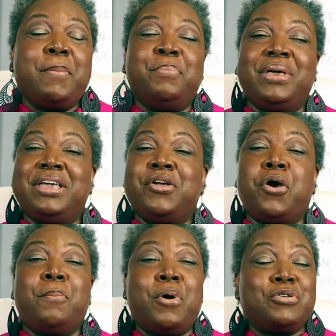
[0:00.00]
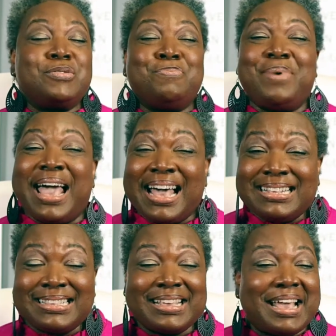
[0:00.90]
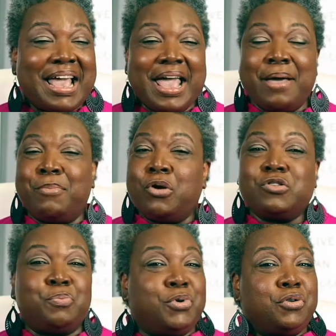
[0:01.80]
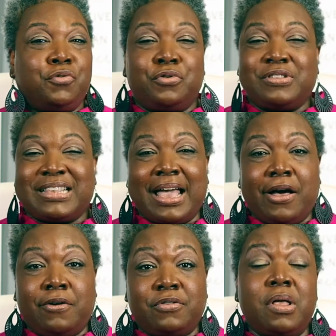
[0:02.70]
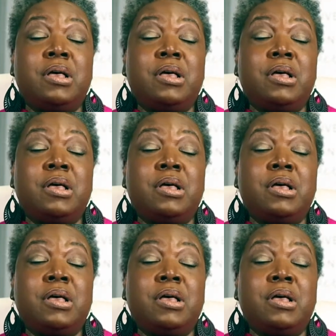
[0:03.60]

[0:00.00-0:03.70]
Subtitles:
be your most best and most beautiful selves,